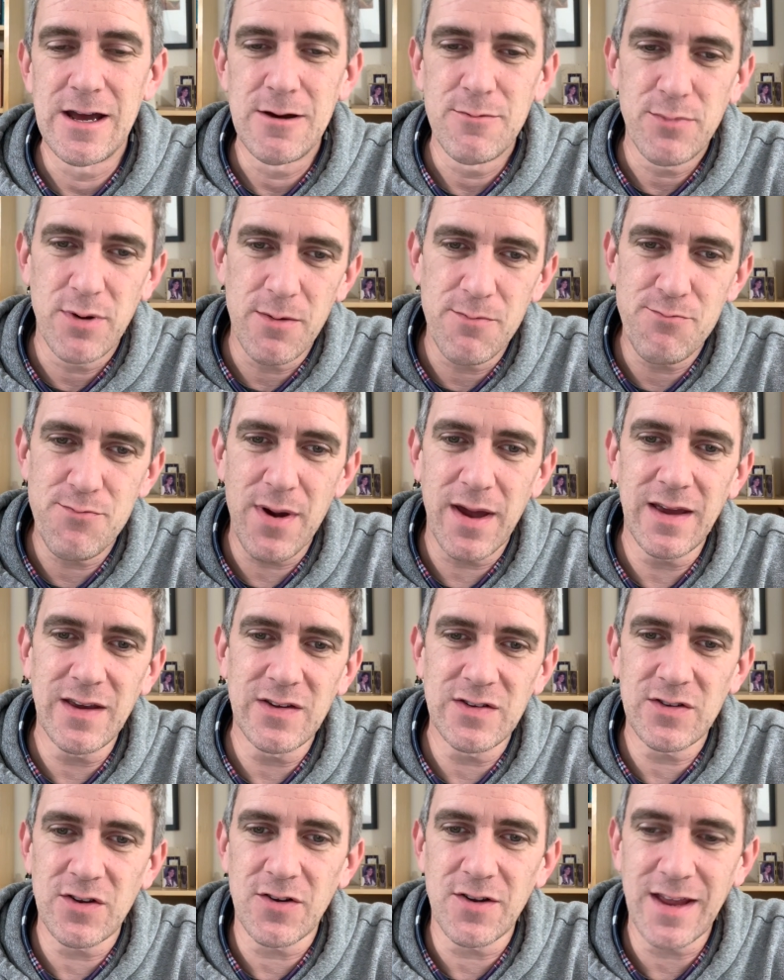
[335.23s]
but
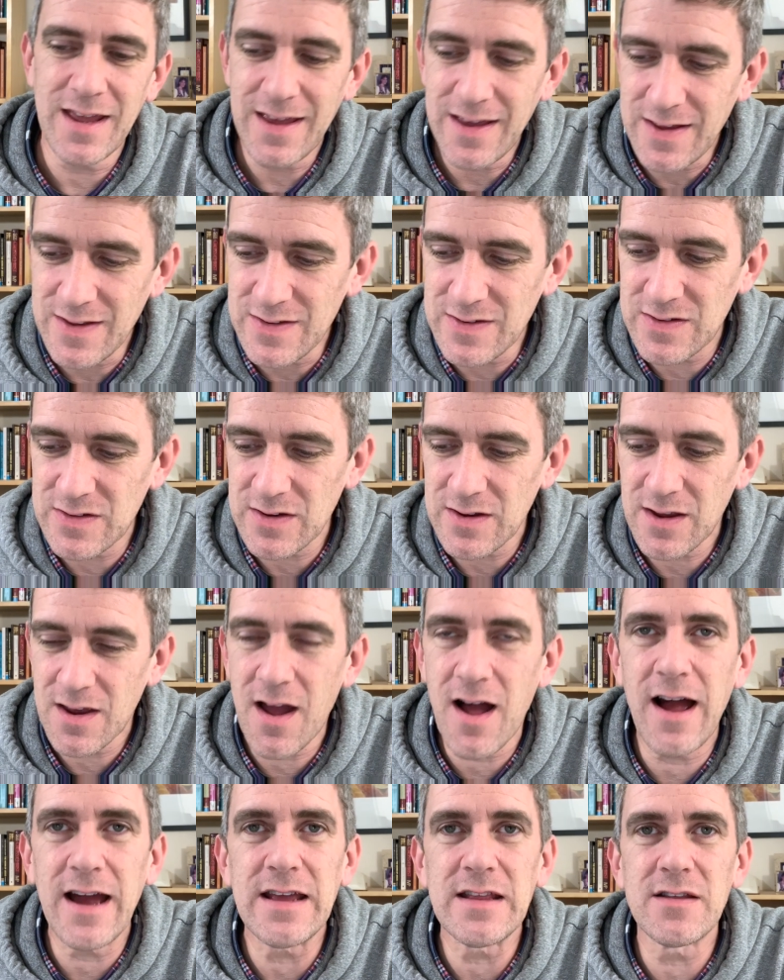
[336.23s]
based on his
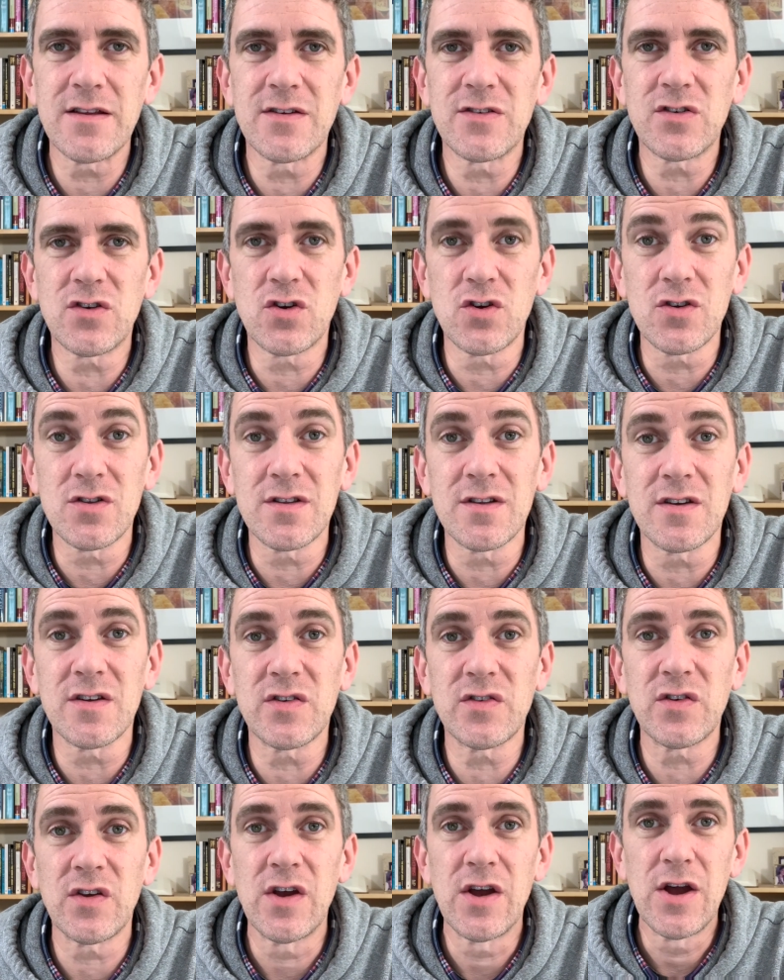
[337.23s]
kindness,
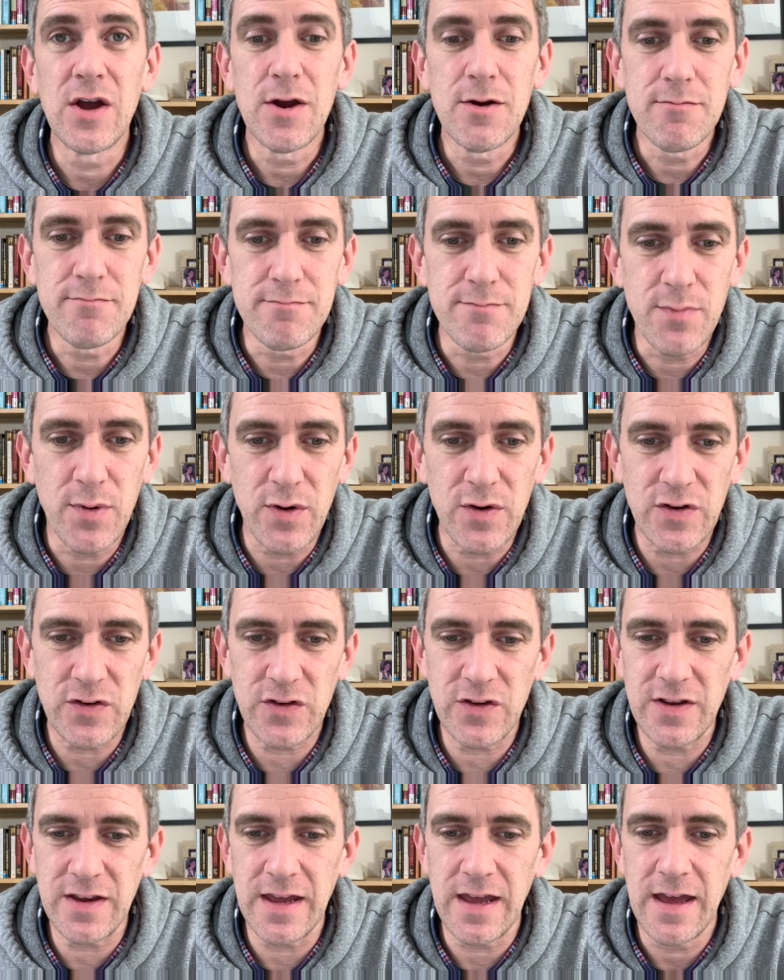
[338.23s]
goodness,
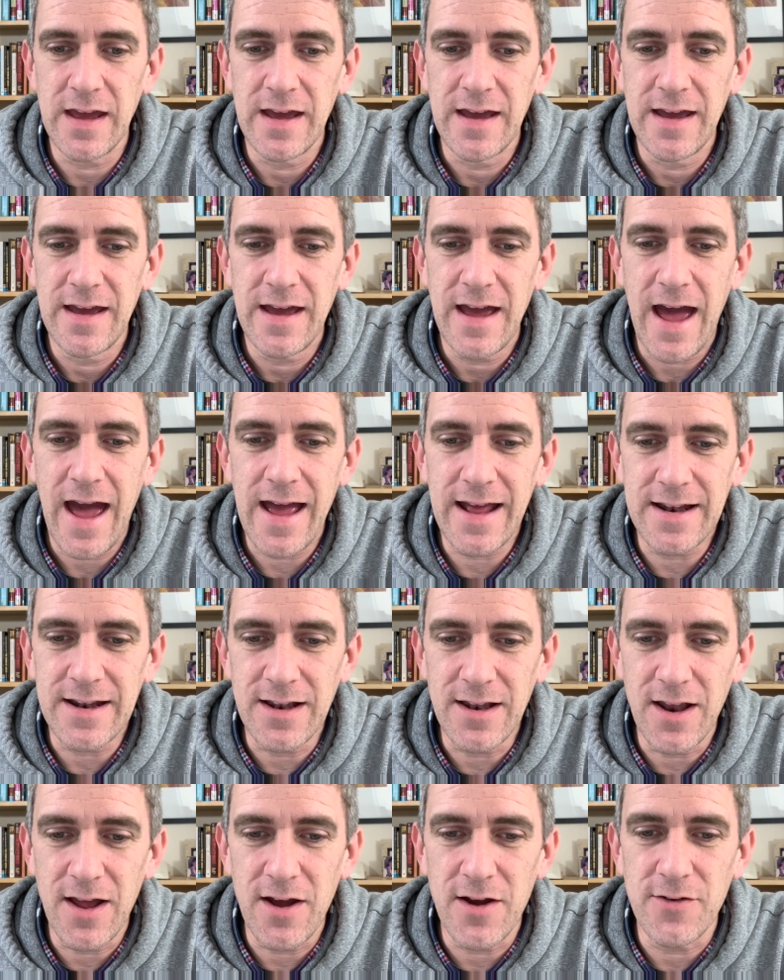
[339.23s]
mercy and
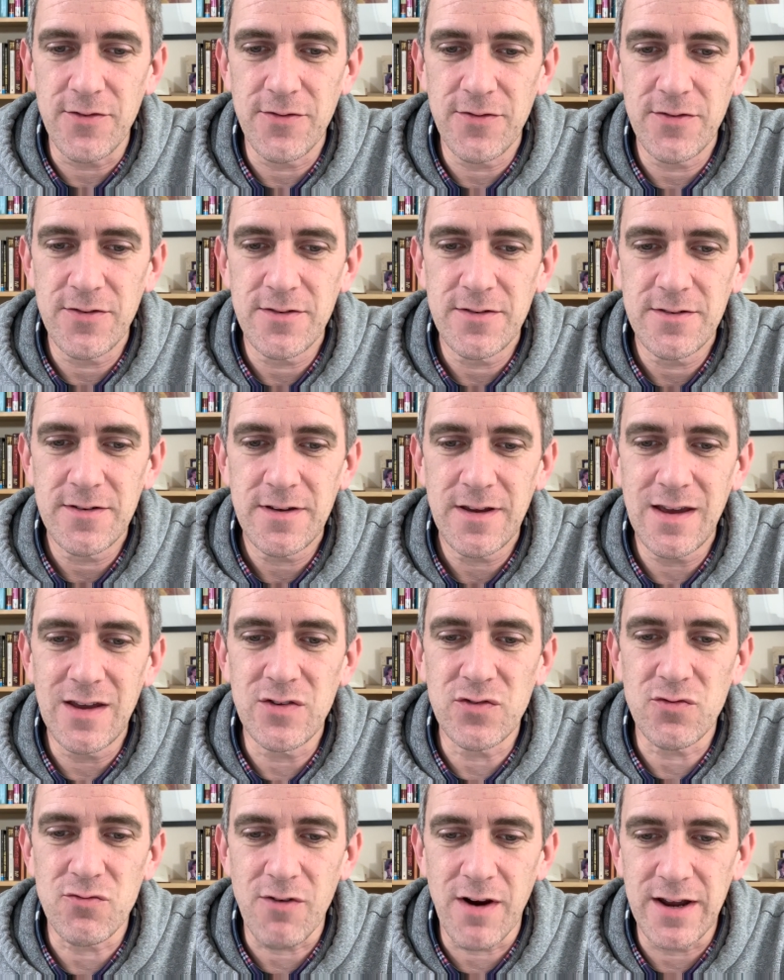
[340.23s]
love,
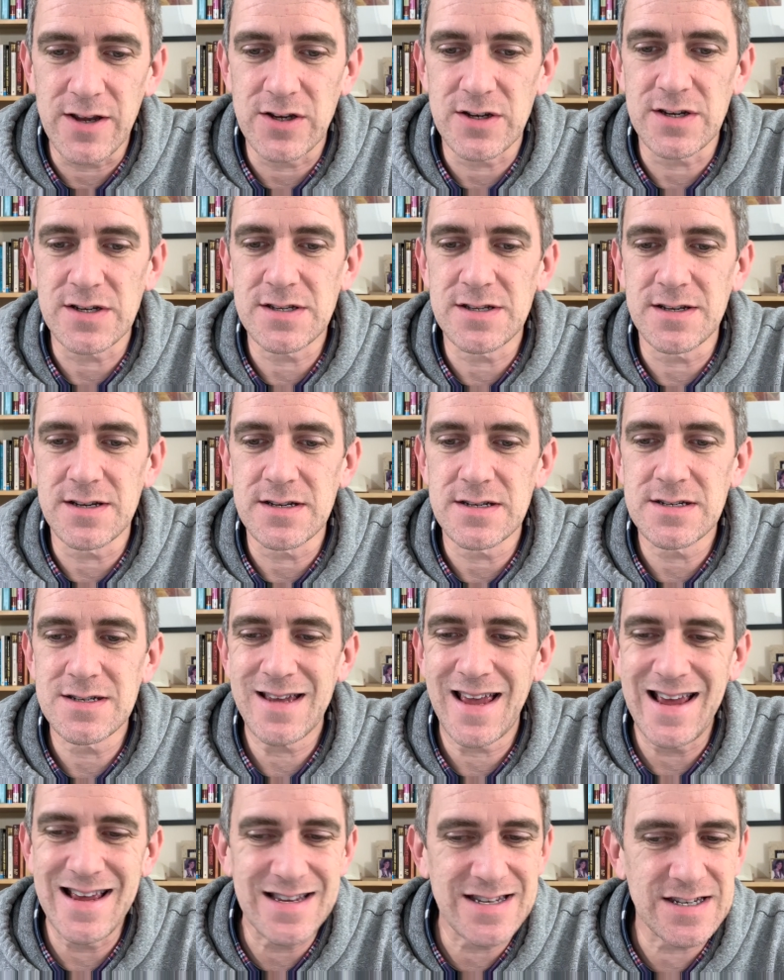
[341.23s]
his righteousness,
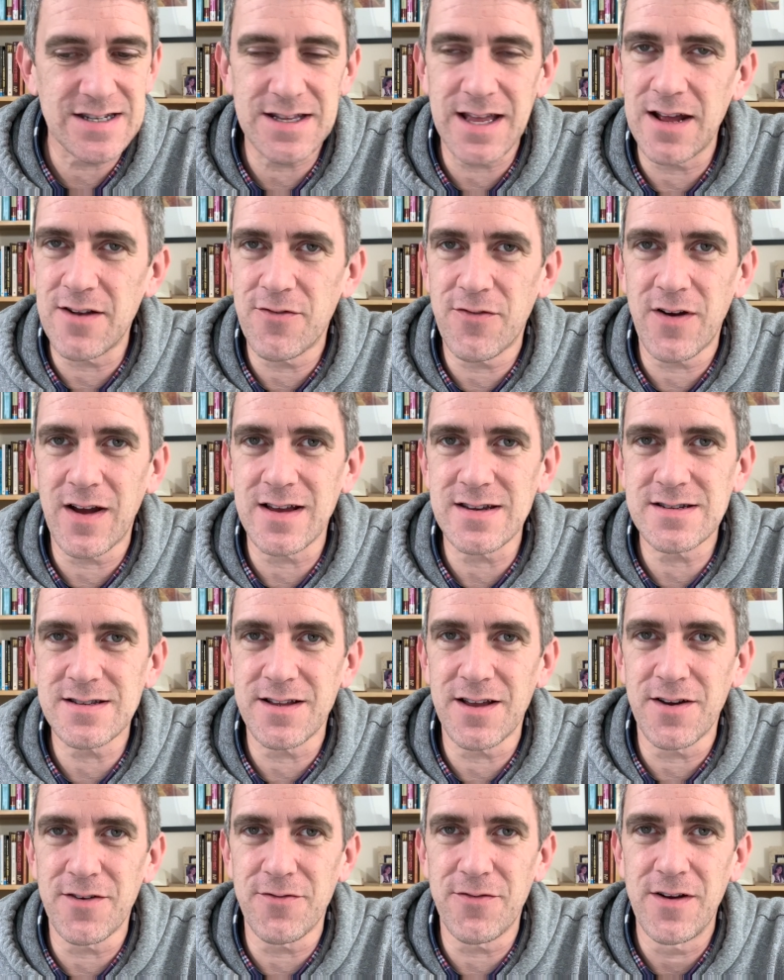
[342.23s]
his steadfast
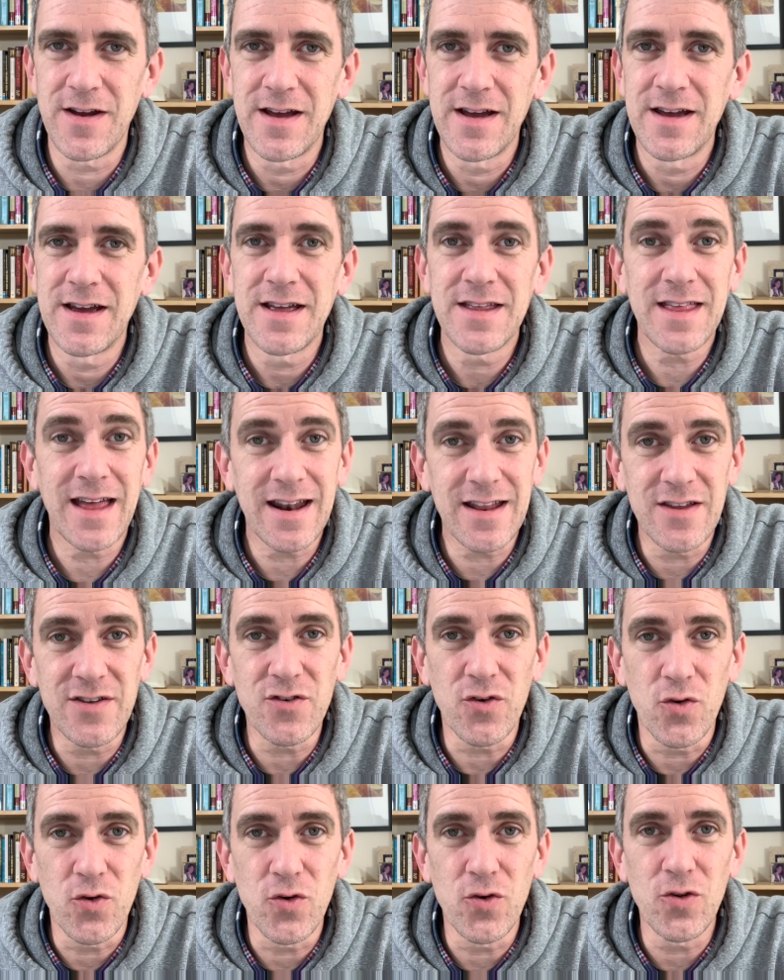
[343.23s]
love. That is
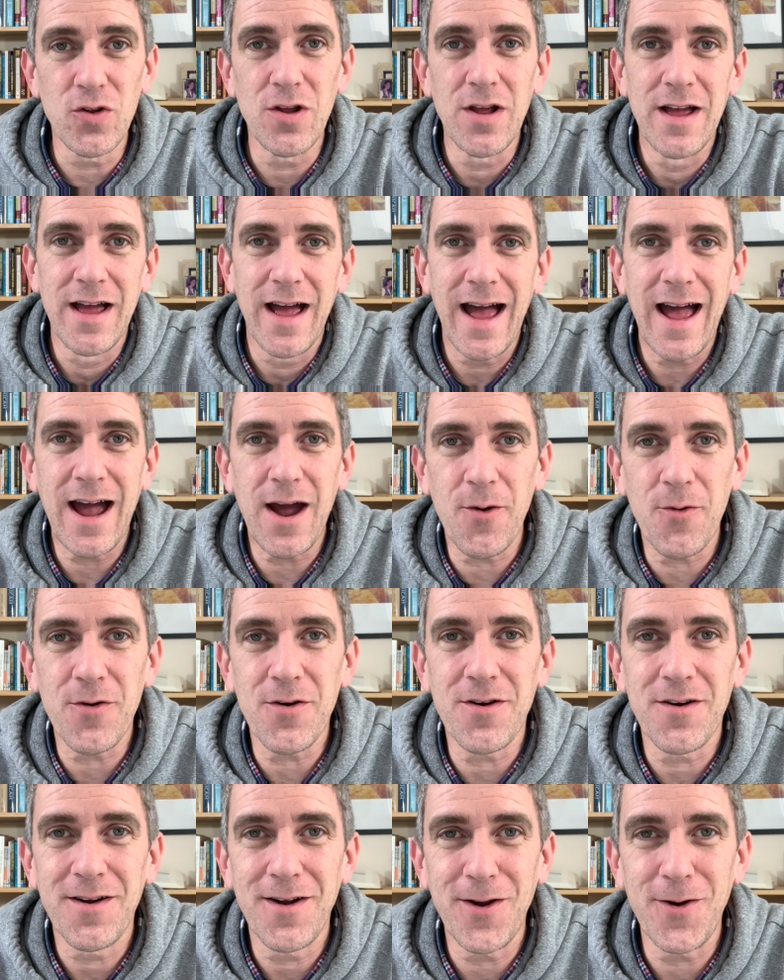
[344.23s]
all
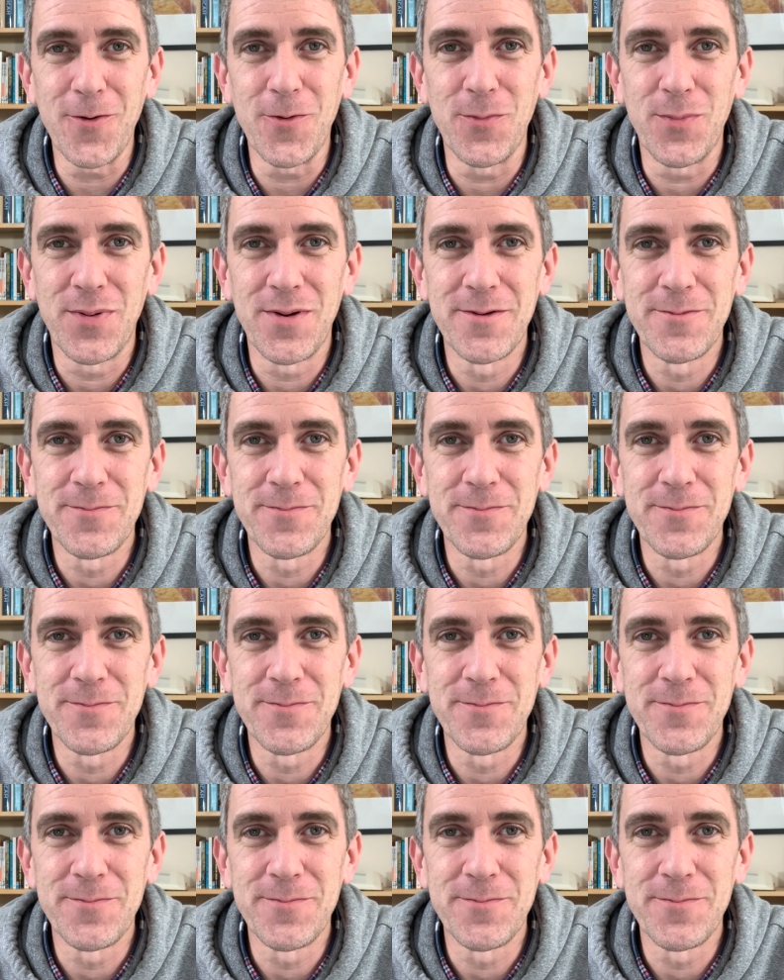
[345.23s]
our hope.